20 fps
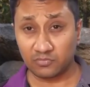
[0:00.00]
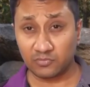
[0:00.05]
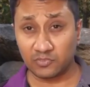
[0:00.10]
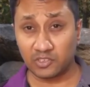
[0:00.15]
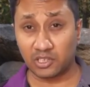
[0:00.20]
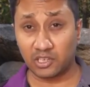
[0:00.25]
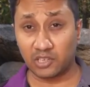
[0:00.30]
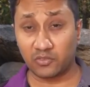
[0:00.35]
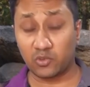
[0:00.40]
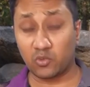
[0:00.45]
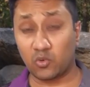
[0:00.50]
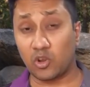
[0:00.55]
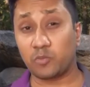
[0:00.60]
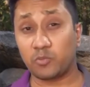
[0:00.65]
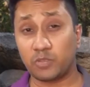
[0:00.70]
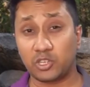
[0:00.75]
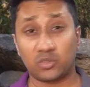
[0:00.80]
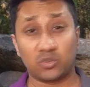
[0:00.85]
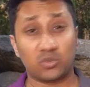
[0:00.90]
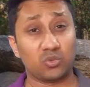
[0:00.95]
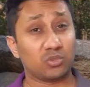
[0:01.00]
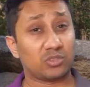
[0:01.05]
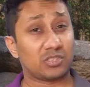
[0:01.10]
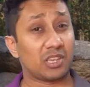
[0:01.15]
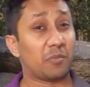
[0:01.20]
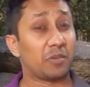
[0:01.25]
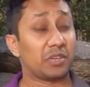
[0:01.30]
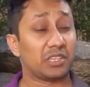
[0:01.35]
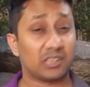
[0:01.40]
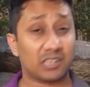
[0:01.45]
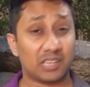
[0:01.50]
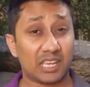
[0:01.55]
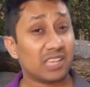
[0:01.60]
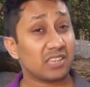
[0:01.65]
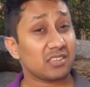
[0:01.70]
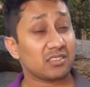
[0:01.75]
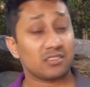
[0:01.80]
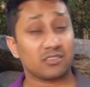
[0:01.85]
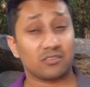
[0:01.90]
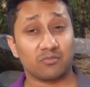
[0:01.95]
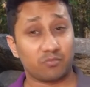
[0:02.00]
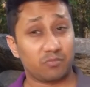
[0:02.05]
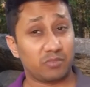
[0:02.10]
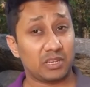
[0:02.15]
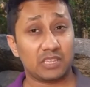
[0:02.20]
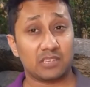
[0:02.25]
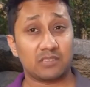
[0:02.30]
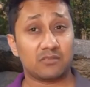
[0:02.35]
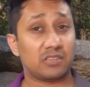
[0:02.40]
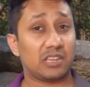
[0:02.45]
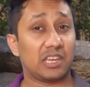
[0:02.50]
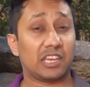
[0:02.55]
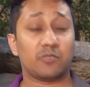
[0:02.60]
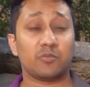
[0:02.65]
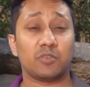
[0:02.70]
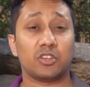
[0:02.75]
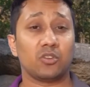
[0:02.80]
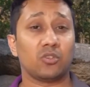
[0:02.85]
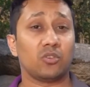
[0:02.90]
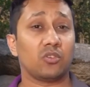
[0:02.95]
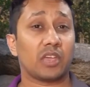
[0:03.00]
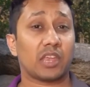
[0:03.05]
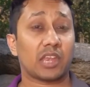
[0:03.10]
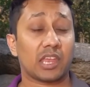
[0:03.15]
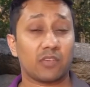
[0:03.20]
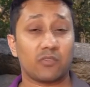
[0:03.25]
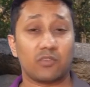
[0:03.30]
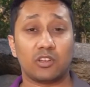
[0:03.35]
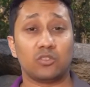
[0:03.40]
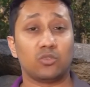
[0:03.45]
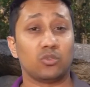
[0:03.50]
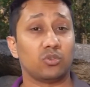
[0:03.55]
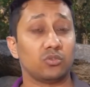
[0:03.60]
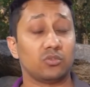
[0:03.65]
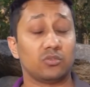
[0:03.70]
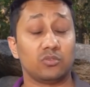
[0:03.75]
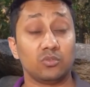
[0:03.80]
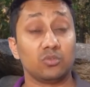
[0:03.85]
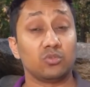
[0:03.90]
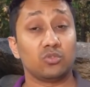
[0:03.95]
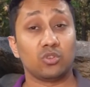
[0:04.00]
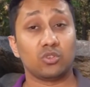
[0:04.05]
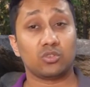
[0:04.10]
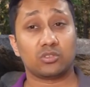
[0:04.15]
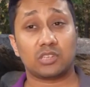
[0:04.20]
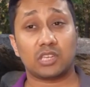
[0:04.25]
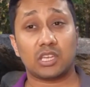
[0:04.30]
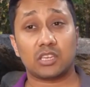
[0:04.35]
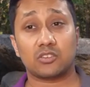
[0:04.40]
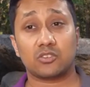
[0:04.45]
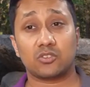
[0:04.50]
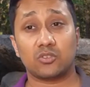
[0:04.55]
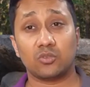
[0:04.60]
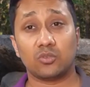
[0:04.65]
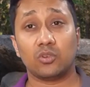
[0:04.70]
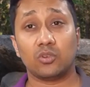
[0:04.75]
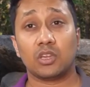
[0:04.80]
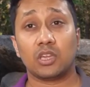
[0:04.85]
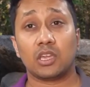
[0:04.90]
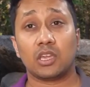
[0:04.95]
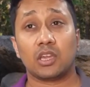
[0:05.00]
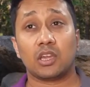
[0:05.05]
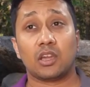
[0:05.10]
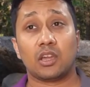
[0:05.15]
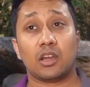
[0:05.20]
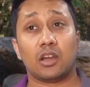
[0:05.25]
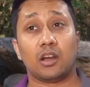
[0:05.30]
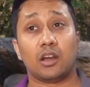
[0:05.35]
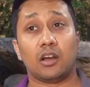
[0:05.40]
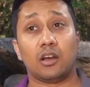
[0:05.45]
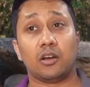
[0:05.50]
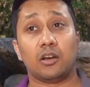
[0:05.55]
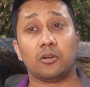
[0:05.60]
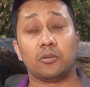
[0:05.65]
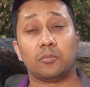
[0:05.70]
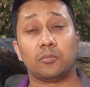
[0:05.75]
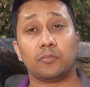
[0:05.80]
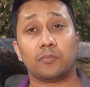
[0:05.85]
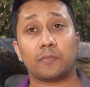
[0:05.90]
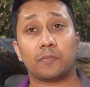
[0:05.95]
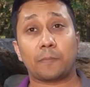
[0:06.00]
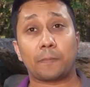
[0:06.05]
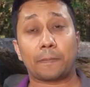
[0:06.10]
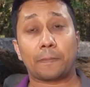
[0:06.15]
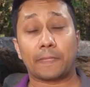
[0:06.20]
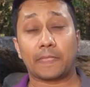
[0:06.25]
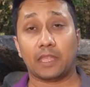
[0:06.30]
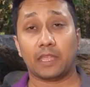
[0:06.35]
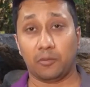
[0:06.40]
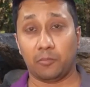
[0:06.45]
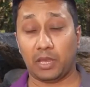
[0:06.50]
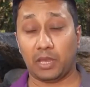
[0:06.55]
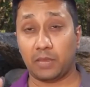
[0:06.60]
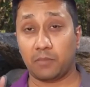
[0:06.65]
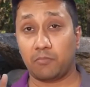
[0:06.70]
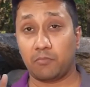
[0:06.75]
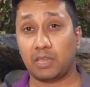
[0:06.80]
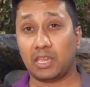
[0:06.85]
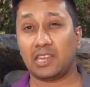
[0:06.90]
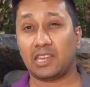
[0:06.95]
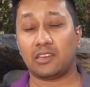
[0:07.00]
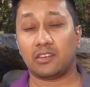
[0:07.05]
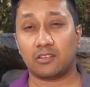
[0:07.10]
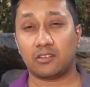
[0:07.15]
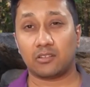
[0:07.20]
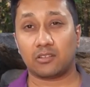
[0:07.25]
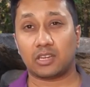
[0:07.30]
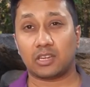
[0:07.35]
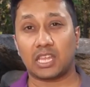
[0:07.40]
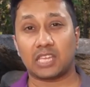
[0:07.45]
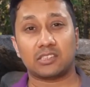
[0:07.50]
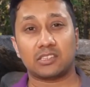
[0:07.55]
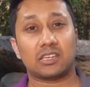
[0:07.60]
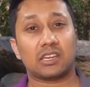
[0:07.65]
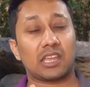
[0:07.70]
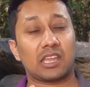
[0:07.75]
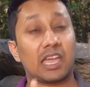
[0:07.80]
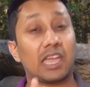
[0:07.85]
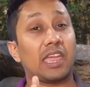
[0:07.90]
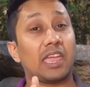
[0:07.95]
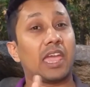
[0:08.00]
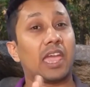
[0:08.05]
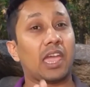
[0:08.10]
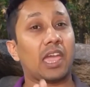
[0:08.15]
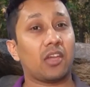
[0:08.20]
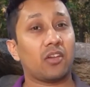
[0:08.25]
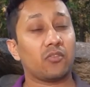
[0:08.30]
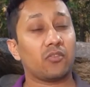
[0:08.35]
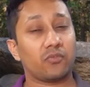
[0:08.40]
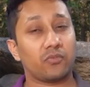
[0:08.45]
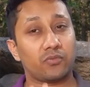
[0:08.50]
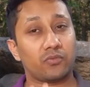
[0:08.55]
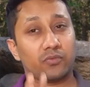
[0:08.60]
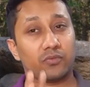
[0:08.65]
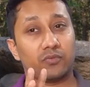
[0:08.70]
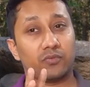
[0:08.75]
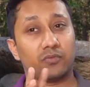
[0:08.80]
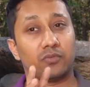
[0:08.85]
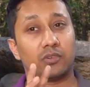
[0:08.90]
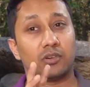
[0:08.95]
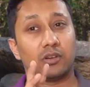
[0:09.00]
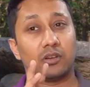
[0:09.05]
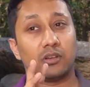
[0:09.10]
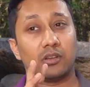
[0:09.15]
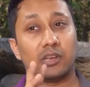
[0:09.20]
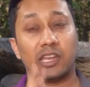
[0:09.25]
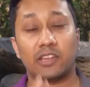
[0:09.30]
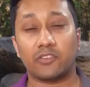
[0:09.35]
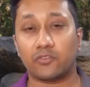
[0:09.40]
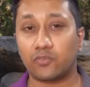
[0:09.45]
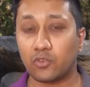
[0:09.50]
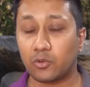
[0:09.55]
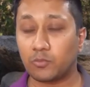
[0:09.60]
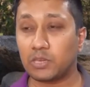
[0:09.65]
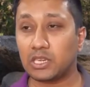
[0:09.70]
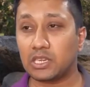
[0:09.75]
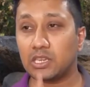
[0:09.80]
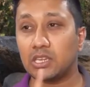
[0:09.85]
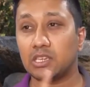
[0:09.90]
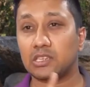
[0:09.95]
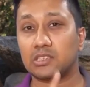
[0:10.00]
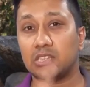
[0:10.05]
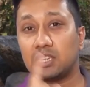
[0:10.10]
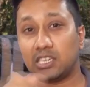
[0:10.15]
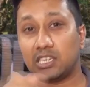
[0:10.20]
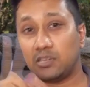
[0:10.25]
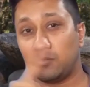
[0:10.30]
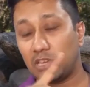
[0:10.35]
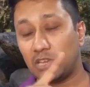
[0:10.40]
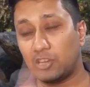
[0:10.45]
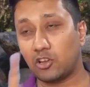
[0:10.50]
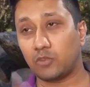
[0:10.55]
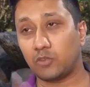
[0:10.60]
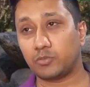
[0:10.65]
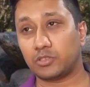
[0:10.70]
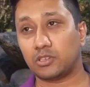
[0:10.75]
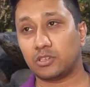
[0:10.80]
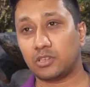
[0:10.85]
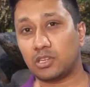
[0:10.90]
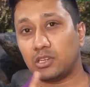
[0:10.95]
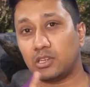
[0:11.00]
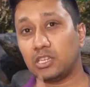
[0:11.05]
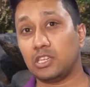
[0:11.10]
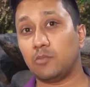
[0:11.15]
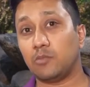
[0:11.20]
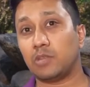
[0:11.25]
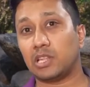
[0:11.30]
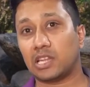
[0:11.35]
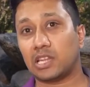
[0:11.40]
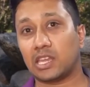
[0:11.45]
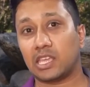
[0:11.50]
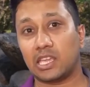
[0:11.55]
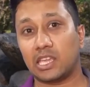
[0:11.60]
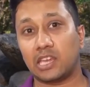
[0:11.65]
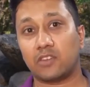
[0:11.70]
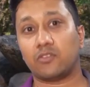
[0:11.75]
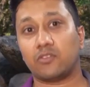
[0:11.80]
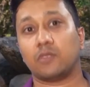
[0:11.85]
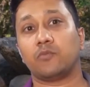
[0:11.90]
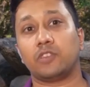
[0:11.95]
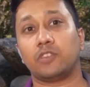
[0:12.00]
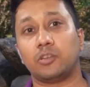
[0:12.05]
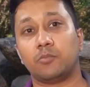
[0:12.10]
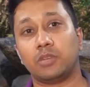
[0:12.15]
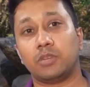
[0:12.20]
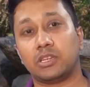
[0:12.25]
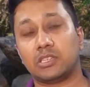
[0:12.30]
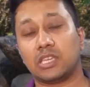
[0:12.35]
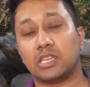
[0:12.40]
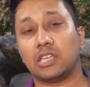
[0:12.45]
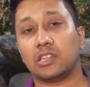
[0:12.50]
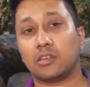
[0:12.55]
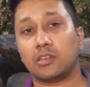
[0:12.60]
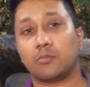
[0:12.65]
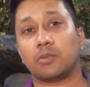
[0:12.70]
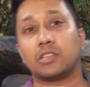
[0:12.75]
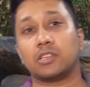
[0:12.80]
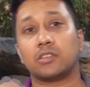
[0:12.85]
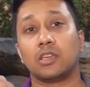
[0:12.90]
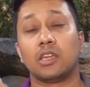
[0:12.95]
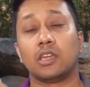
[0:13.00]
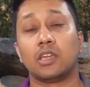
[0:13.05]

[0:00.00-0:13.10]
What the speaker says: If you want me to do some other tests, please let me know and I will do those tests too. My main test that I have left for me is the email option, that email that I get from Fitbit saying that my